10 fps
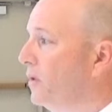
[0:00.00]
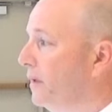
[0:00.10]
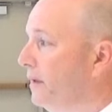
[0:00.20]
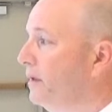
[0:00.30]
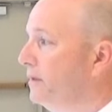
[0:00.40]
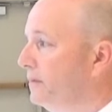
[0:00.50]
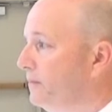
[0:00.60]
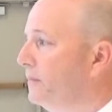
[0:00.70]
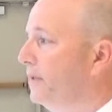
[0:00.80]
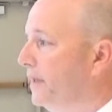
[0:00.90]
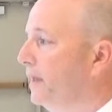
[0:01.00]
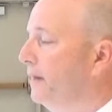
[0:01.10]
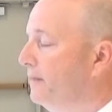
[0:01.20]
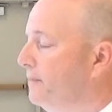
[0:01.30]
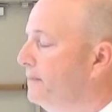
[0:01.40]
Oh, you're the chair? Yeah.
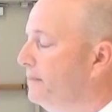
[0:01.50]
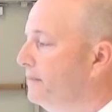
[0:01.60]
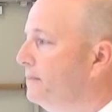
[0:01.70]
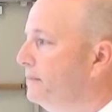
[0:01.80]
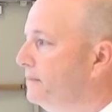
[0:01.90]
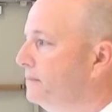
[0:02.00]
Oh, okay.